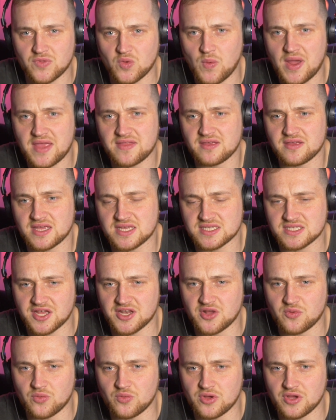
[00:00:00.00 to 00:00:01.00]
the way that it's
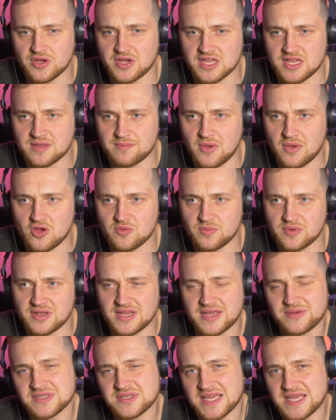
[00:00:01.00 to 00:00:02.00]
going to work at the
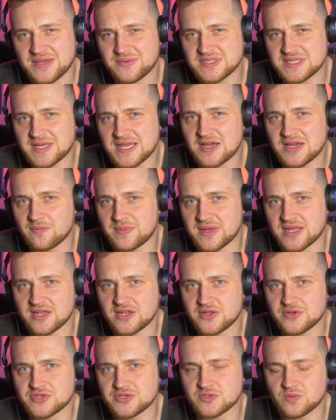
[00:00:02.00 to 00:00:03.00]
moment. He was a little
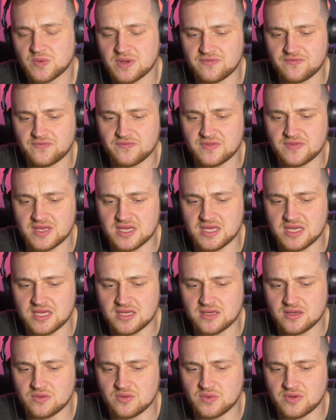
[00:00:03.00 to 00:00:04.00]
bit loose with
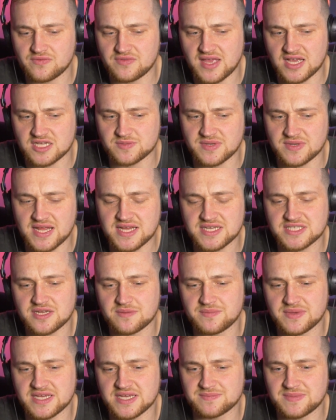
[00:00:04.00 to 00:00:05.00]
the
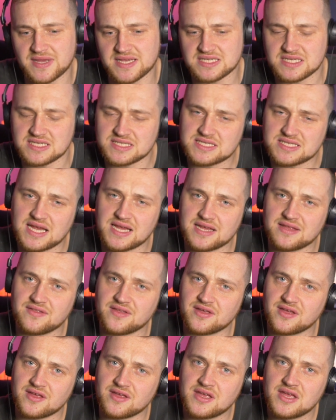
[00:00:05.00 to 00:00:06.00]
explanation, but he's basically
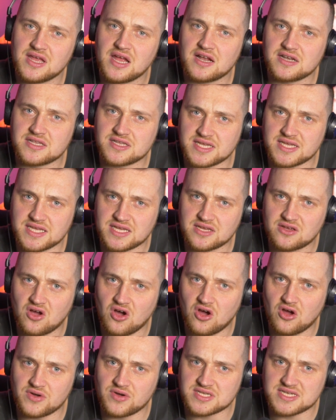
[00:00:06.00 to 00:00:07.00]
saying that the
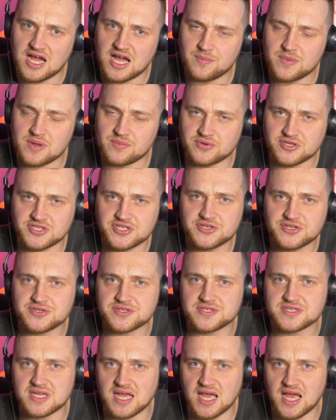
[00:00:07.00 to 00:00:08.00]
car is now being
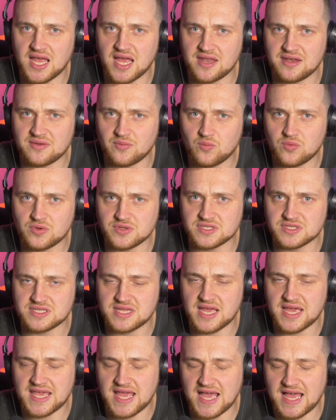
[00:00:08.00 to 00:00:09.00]
produced and
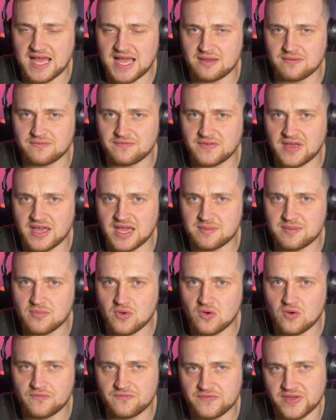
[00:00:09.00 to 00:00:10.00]
once they have a
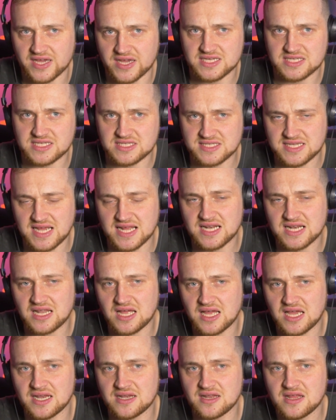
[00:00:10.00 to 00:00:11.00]
more fixed
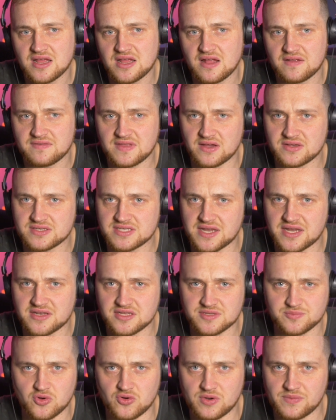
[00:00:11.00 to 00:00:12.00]
deadline, they'll
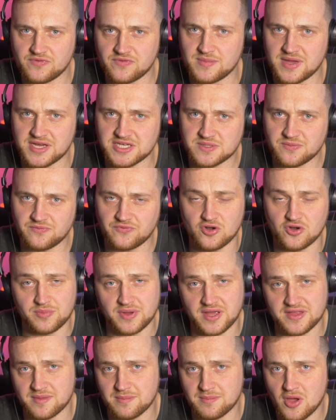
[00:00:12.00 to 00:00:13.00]
send us more information
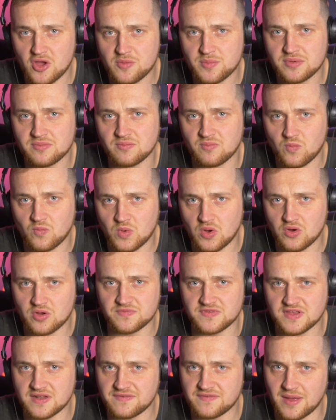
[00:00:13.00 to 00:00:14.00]
through. But at the moment,
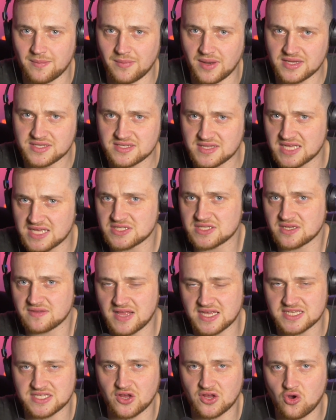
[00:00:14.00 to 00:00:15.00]
welcome to the family. So
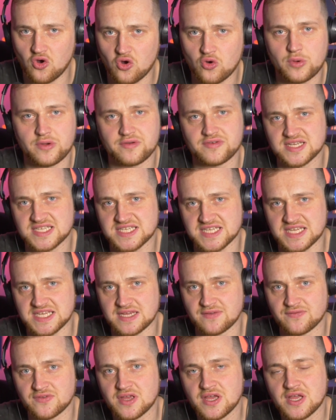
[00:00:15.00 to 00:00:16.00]
that's the call we
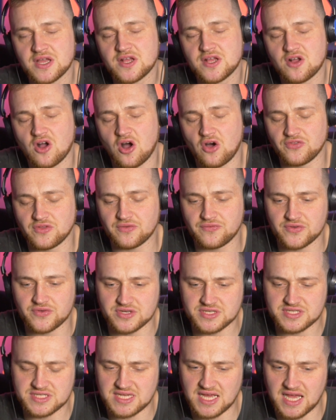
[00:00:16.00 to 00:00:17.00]
received on the
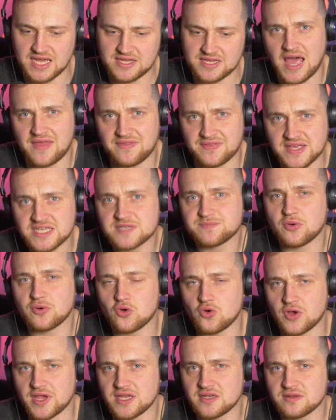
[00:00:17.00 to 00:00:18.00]
first day. At this
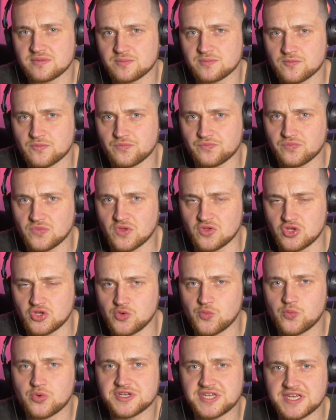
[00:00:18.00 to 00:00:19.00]
point,
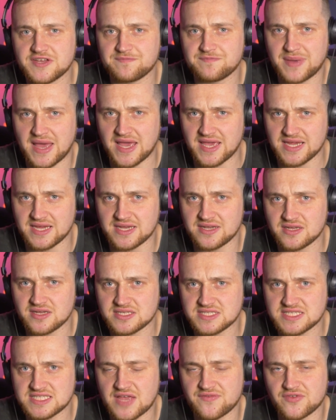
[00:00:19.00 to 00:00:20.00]
you would have paid
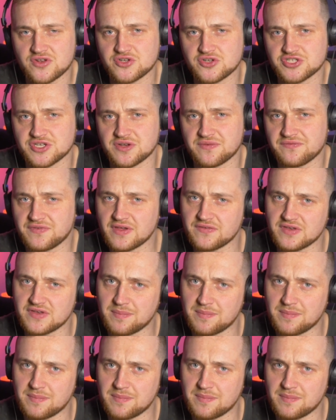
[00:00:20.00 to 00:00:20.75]
£750.